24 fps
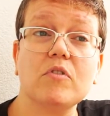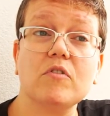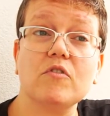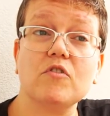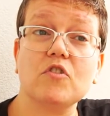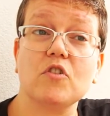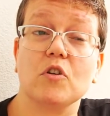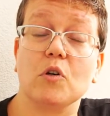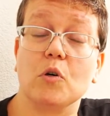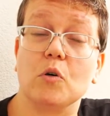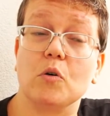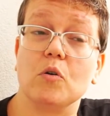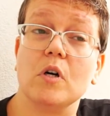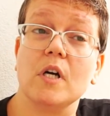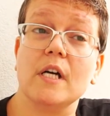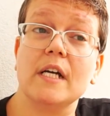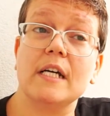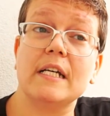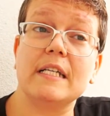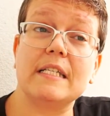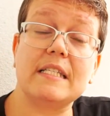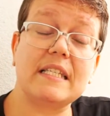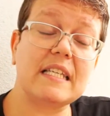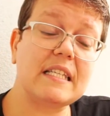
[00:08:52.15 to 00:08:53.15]
so
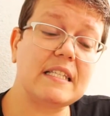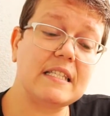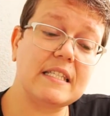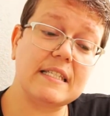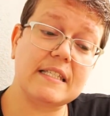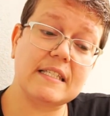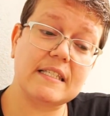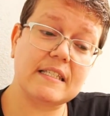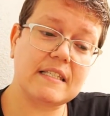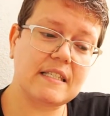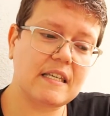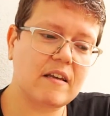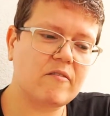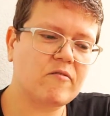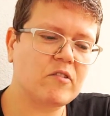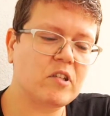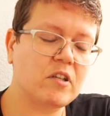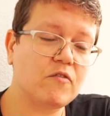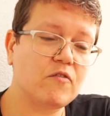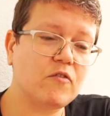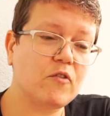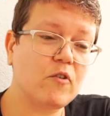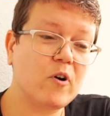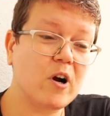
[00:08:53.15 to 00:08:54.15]
since
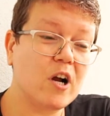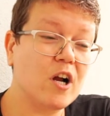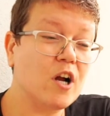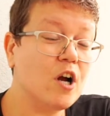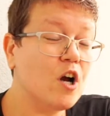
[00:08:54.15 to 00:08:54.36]
74,